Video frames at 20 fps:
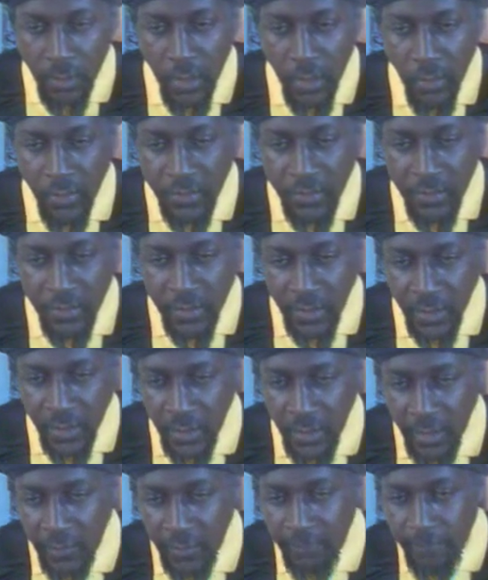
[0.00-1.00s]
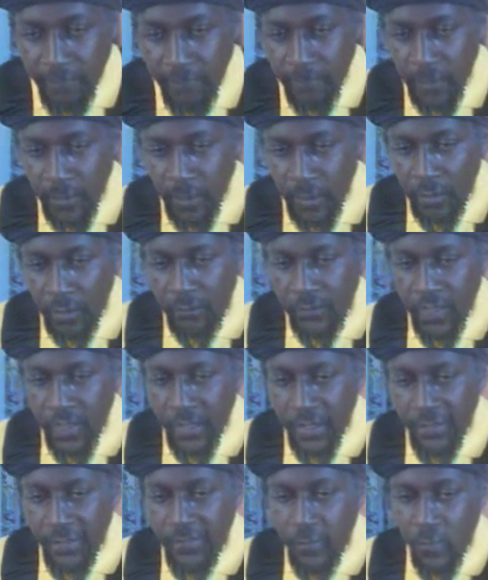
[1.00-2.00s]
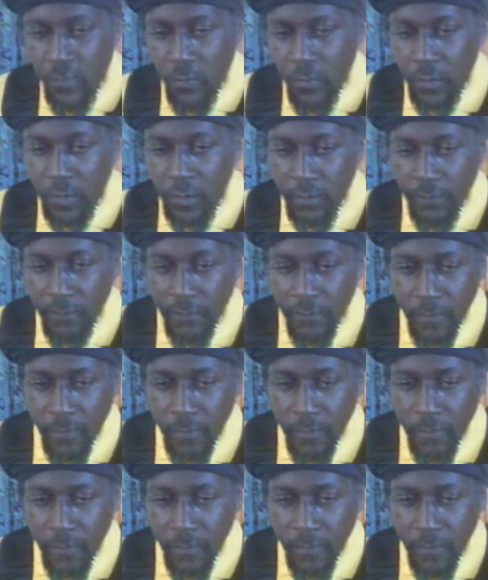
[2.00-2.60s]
Currently, therefore,